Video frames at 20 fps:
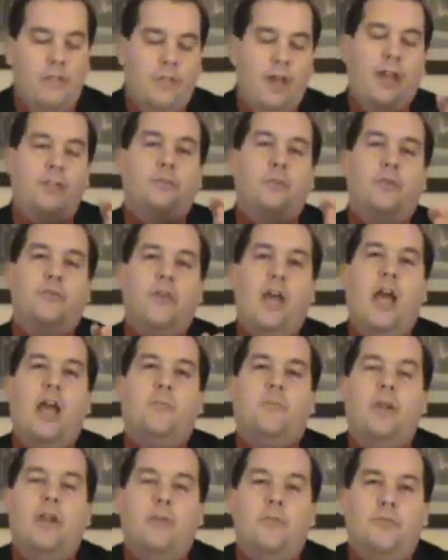That's what's
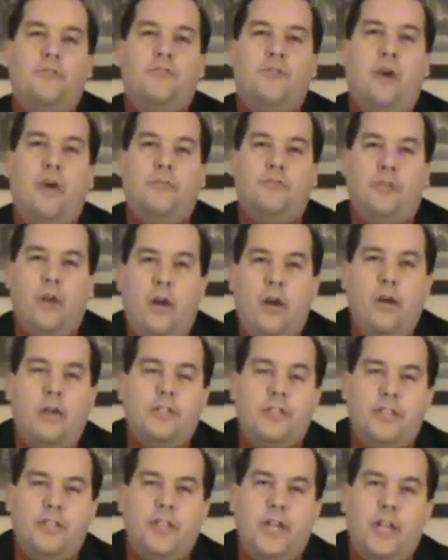happening with Saul
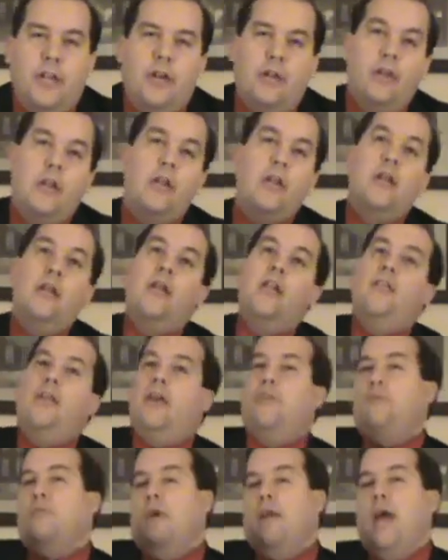Tarsus here.
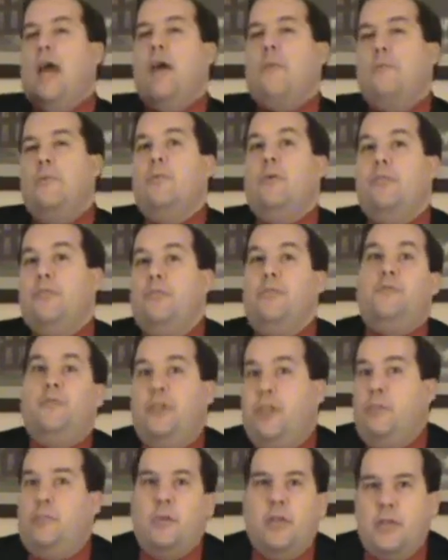That's what happened with the
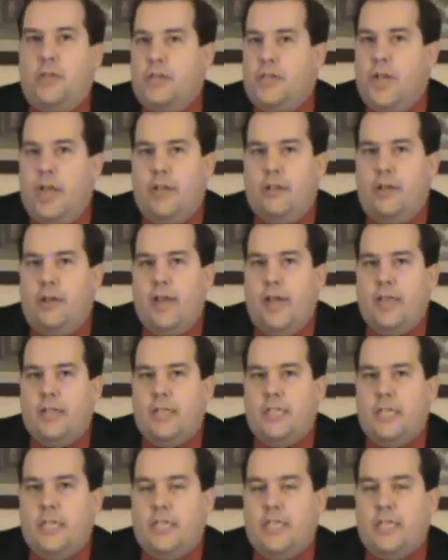Philippian jail in
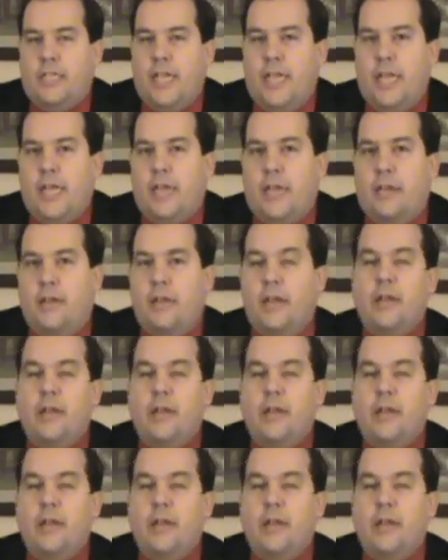Acts 16.